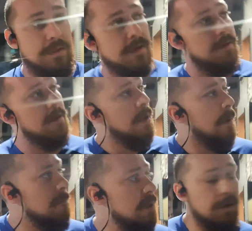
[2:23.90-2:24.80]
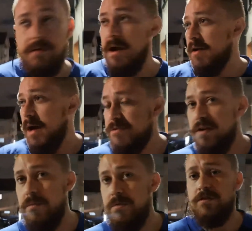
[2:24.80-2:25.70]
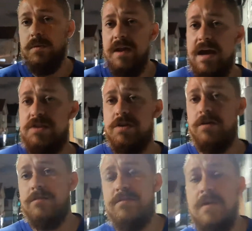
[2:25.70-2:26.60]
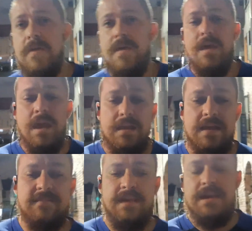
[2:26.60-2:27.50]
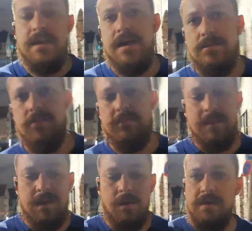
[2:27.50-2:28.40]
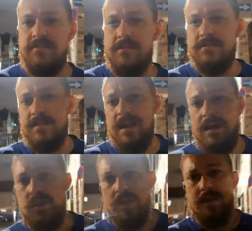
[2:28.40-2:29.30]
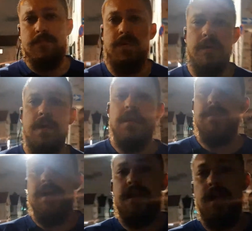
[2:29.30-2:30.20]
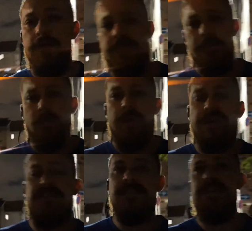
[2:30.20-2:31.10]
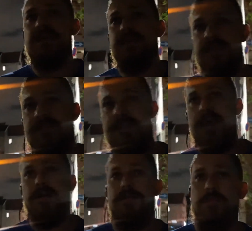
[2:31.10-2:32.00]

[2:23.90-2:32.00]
the middle ground option, which is the one I chose, and that's like choosing a Western style gym that comes from the West, that's now